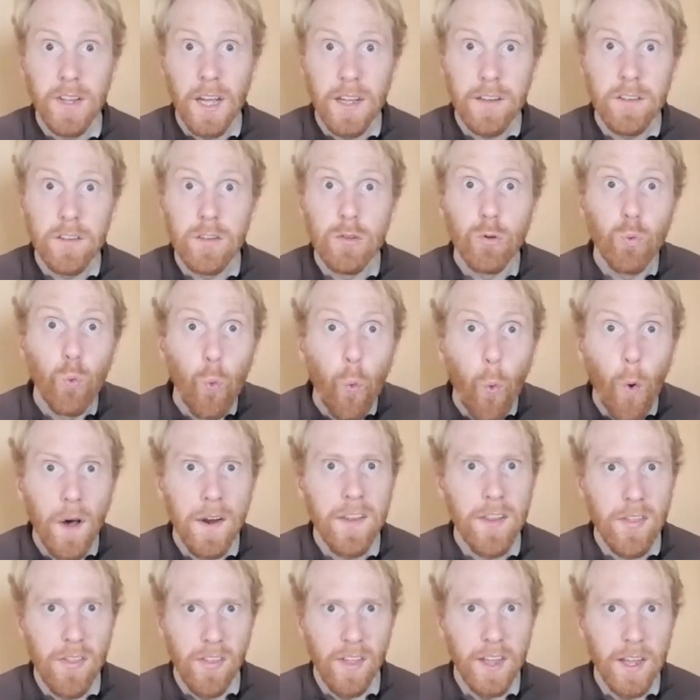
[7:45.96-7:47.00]
that's
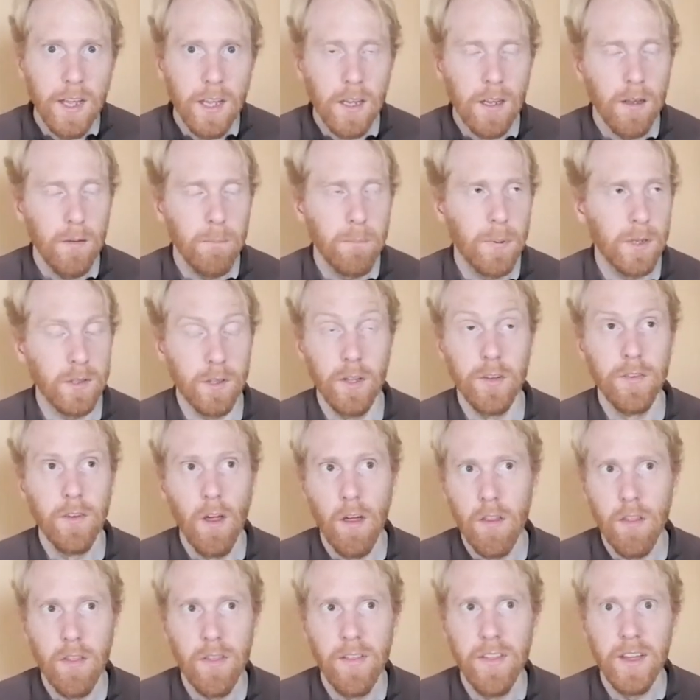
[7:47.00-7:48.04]
one thing, but
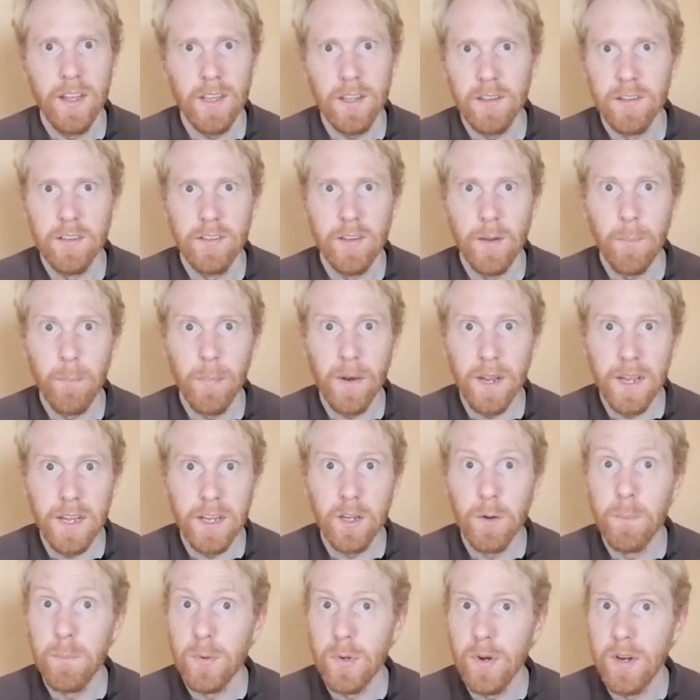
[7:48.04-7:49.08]
another thing is simply
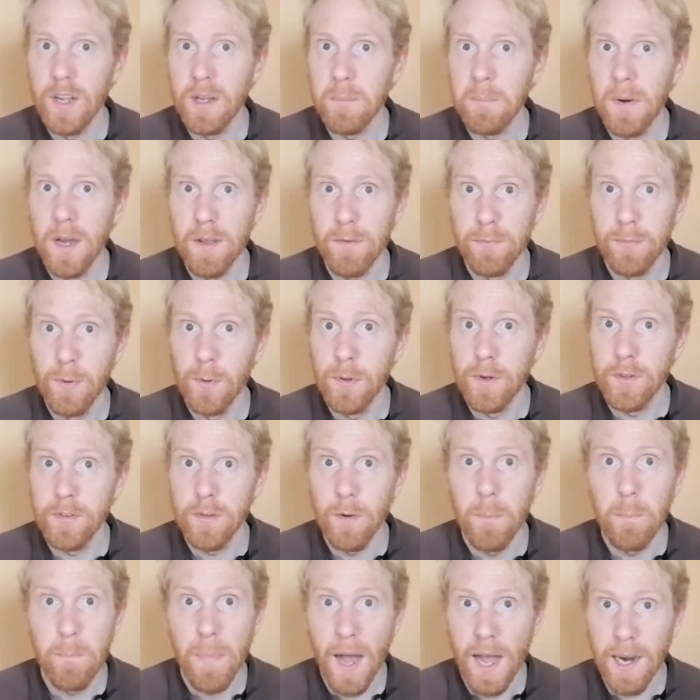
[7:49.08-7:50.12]
computing my
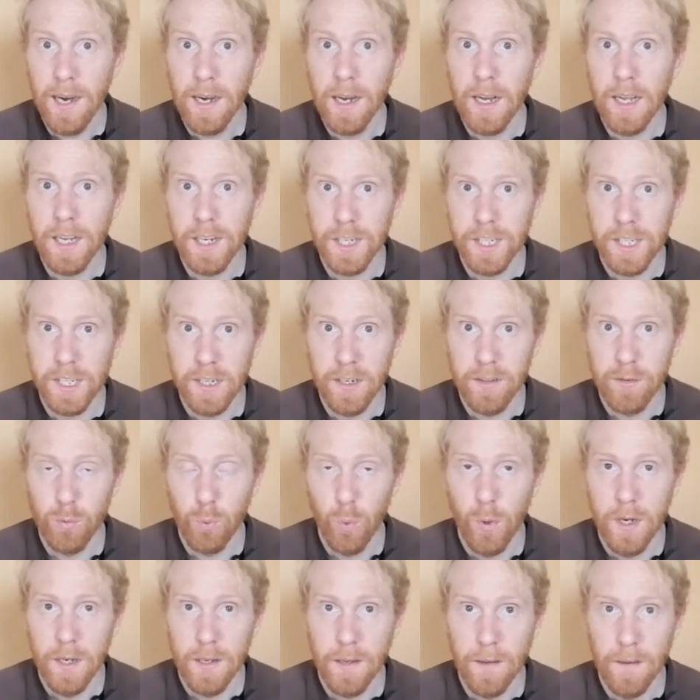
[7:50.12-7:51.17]
focuser backlash as
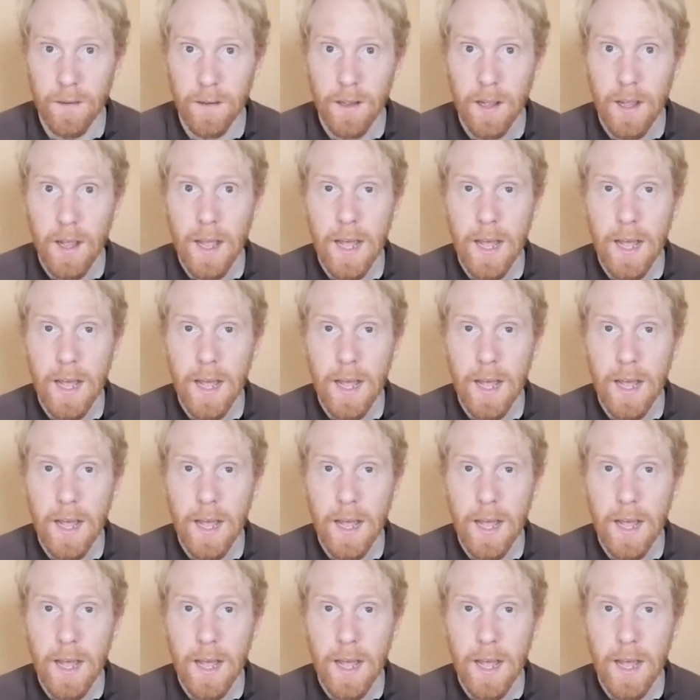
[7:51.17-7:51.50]
well.